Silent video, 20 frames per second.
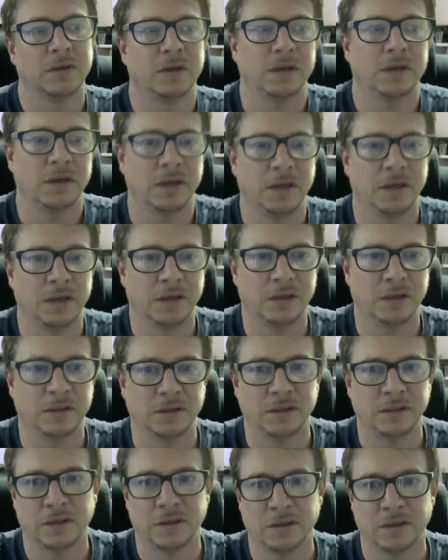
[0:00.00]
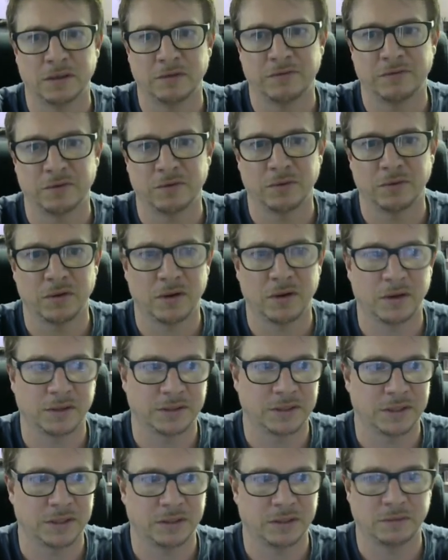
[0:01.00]
and if they're
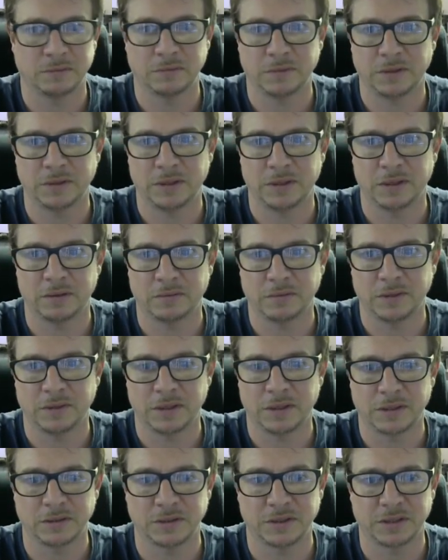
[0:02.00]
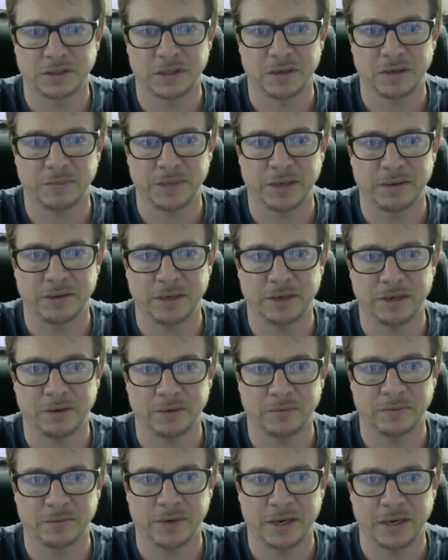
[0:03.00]
logged in, they can just come down here
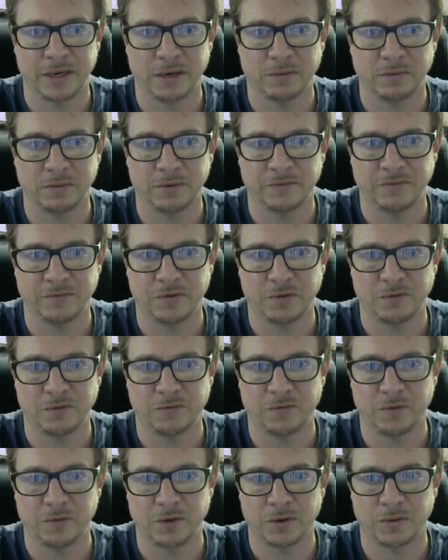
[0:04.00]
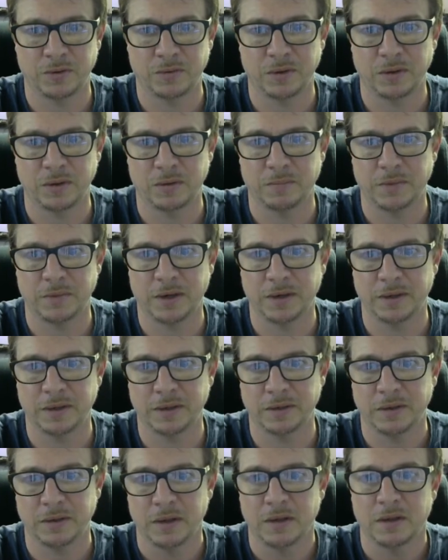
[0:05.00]
and write a review for you.
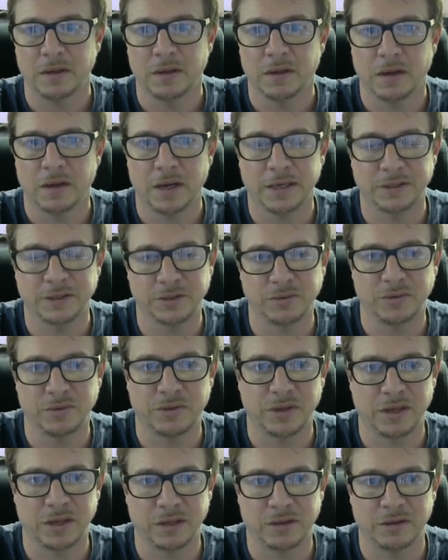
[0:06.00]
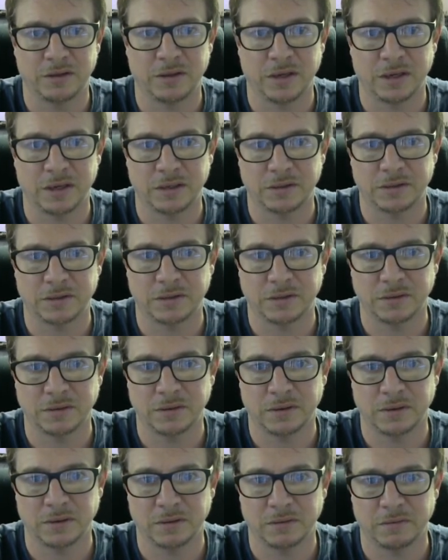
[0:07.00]
I do think that
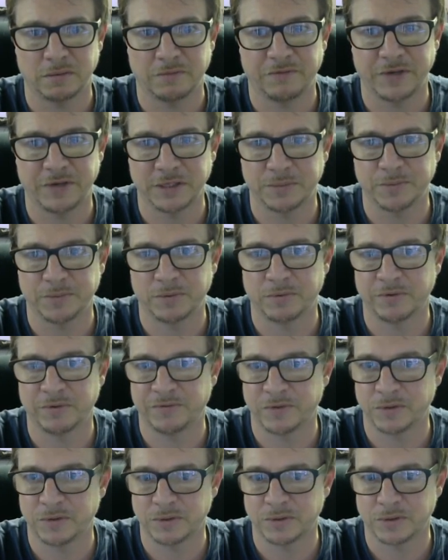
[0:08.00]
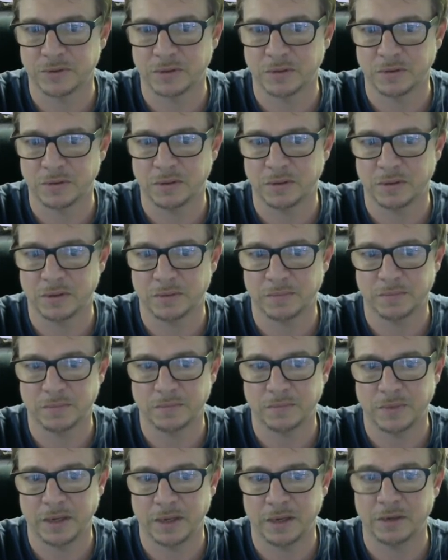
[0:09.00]
Facebook reviews
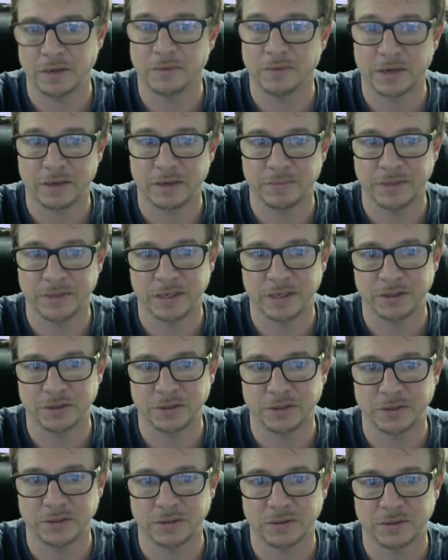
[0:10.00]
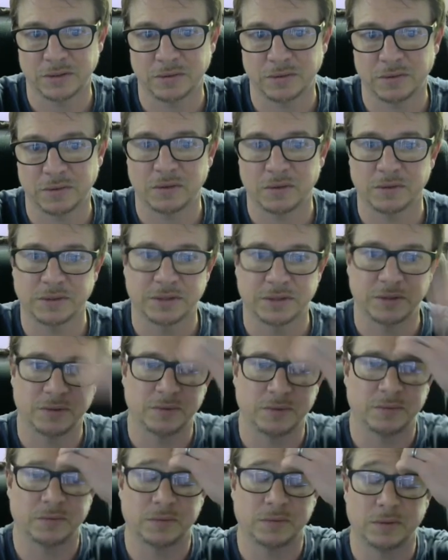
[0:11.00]
and recommendations are
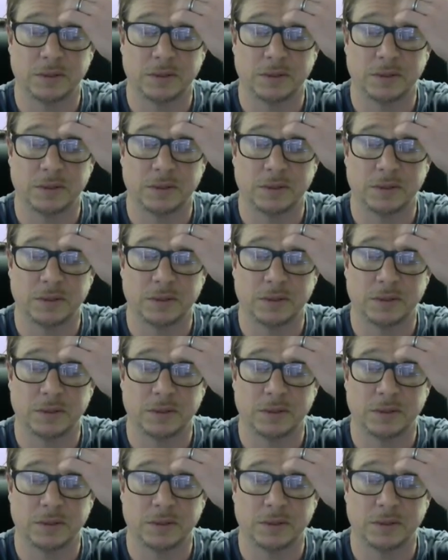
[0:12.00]
also